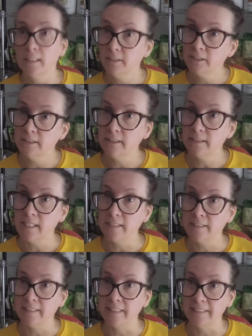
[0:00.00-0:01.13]
Let's
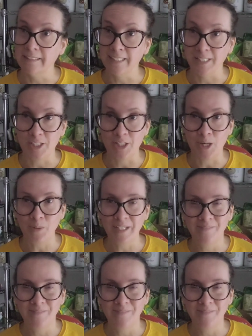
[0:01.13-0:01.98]
discuss these things, shall we?